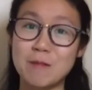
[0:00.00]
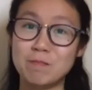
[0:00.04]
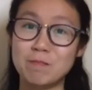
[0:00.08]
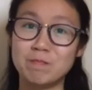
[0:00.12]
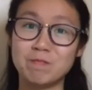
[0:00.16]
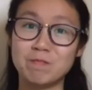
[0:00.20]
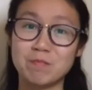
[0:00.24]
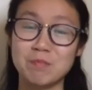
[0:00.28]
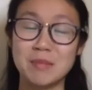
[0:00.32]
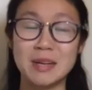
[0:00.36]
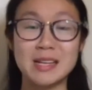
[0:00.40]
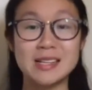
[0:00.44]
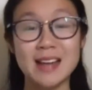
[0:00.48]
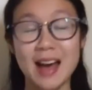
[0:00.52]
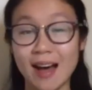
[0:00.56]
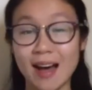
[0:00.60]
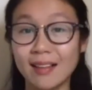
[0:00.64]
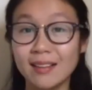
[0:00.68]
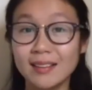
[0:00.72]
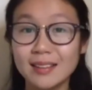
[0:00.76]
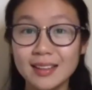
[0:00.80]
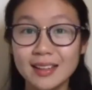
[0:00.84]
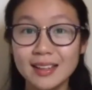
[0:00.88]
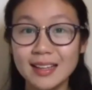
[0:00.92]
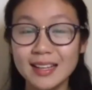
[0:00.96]

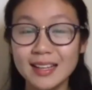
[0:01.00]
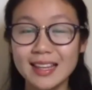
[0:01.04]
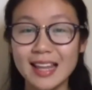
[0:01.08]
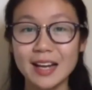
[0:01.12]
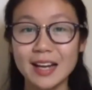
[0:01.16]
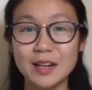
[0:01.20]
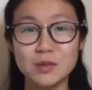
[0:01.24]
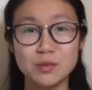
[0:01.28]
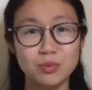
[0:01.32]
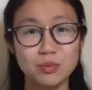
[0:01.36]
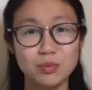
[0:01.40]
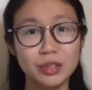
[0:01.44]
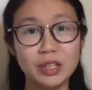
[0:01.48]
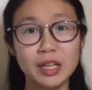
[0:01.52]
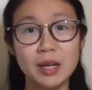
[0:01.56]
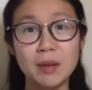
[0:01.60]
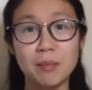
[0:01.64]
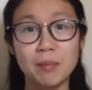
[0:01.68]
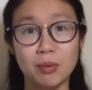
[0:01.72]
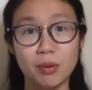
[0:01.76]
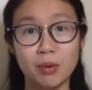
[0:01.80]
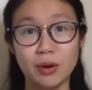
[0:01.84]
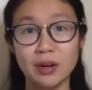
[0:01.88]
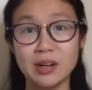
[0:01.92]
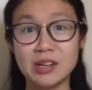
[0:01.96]
mentality that is really
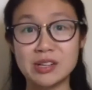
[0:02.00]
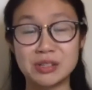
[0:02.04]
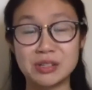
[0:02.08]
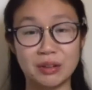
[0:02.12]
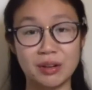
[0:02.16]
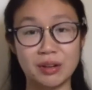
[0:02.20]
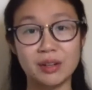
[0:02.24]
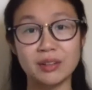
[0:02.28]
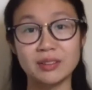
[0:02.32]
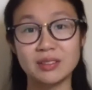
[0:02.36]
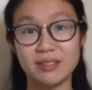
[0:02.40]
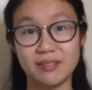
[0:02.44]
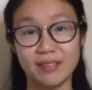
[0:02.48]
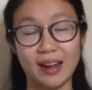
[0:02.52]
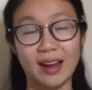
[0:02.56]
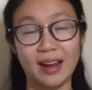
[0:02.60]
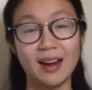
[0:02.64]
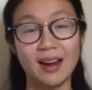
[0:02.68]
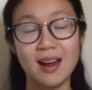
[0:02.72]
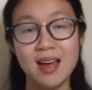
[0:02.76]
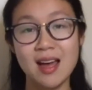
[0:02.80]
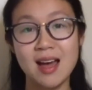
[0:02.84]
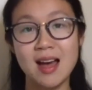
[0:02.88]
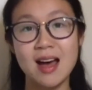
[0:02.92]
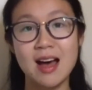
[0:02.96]
important to
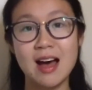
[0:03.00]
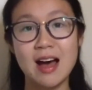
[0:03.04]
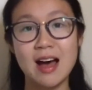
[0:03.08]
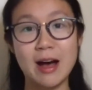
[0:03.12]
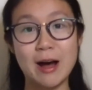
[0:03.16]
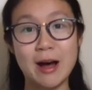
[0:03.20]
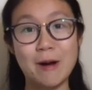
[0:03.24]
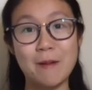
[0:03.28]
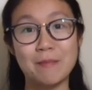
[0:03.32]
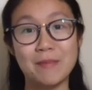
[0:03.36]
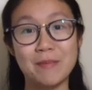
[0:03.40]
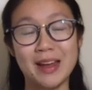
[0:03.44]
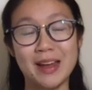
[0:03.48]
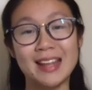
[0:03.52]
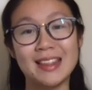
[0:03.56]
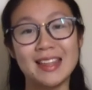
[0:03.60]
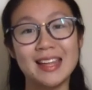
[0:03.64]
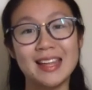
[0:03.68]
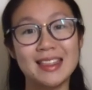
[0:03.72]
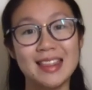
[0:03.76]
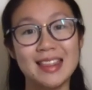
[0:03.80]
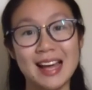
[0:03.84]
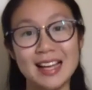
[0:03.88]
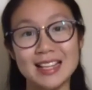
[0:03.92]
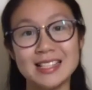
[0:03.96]
cultivate. And I
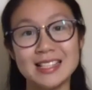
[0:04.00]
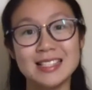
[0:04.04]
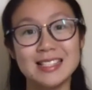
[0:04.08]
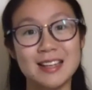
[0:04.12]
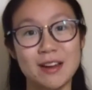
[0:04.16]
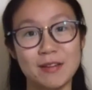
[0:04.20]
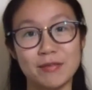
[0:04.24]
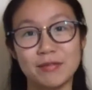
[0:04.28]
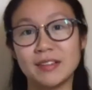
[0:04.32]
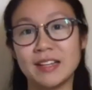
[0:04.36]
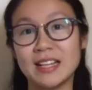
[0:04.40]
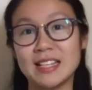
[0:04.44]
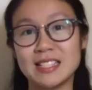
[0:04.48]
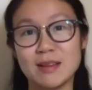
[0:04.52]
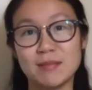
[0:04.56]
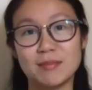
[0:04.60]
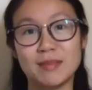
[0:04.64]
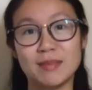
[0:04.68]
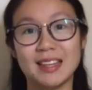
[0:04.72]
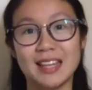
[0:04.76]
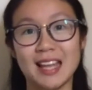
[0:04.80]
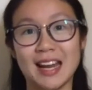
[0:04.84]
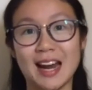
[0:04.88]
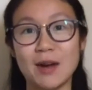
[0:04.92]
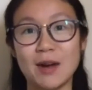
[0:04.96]
think that's definitely
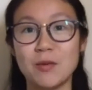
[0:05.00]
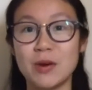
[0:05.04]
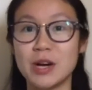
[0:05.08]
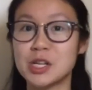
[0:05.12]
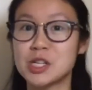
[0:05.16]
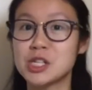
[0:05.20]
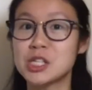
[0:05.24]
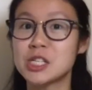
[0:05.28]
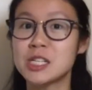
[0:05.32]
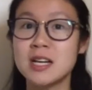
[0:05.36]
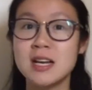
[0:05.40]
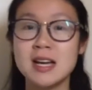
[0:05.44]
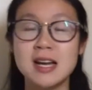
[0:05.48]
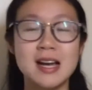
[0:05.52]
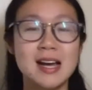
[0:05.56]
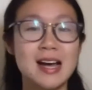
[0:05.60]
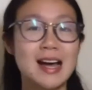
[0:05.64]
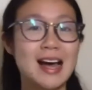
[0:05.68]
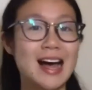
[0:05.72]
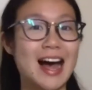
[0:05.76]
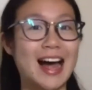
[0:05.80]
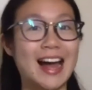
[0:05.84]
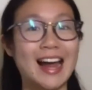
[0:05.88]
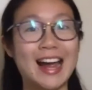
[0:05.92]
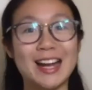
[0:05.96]
something that I wish
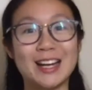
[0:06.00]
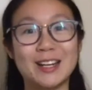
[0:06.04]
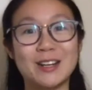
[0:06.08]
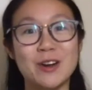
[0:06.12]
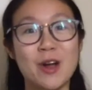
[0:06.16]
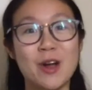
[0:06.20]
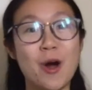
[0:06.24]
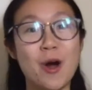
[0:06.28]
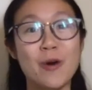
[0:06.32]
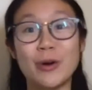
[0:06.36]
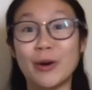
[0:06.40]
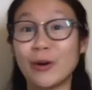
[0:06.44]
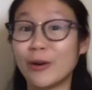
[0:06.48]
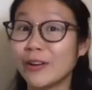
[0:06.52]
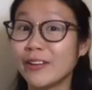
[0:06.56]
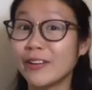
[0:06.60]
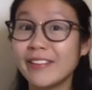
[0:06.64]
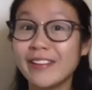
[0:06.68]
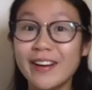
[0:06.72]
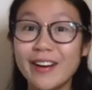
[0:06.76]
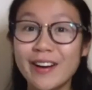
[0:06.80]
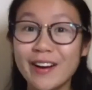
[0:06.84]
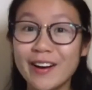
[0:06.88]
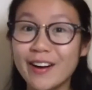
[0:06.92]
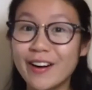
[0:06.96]
I had known
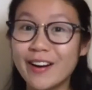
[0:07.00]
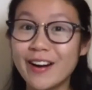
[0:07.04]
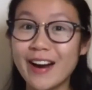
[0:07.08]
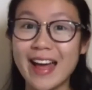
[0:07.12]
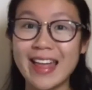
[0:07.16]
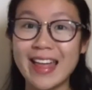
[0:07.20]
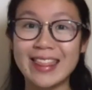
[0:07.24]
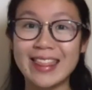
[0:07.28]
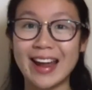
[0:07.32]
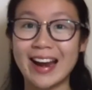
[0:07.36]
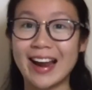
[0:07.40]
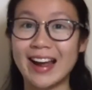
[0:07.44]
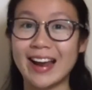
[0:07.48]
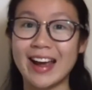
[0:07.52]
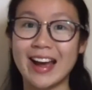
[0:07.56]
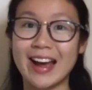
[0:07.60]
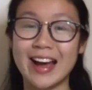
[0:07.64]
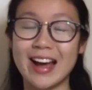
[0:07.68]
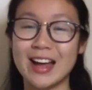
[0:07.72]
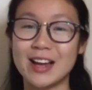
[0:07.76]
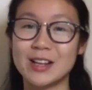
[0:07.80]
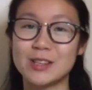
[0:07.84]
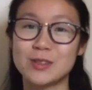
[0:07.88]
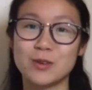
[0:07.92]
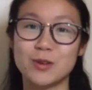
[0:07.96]
earlier and that I
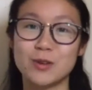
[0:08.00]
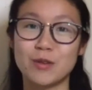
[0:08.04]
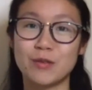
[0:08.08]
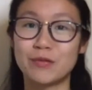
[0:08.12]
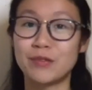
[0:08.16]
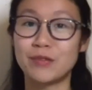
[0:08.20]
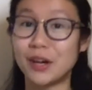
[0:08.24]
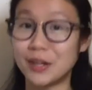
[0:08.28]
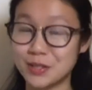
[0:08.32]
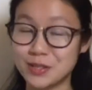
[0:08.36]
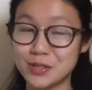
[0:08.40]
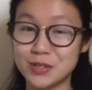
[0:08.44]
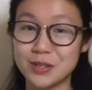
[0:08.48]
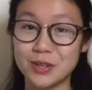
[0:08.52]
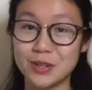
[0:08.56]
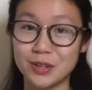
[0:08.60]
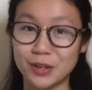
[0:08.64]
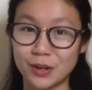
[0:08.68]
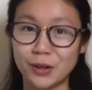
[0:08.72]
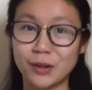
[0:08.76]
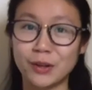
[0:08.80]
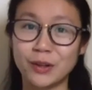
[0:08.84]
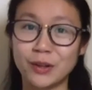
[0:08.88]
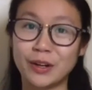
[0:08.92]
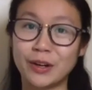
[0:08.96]
had sort of fostered
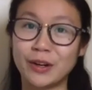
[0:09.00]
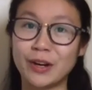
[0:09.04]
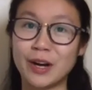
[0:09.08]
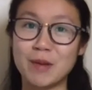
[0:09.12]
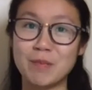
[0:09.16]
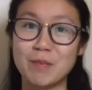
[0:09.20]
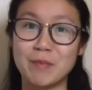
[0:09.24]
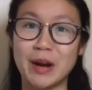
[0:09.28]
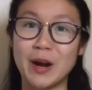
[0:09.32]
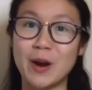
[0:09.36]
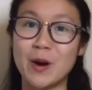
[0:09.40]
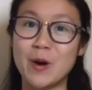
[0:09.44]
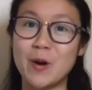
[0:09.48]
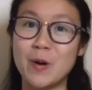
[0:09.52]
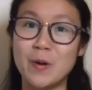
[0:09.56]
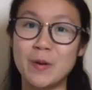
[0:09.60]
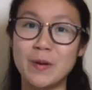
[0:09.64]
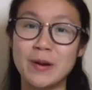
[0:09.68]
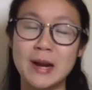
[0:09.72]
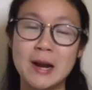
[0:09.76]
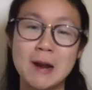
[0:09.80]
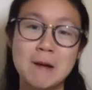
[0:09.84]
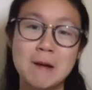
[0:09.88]
earlier in my own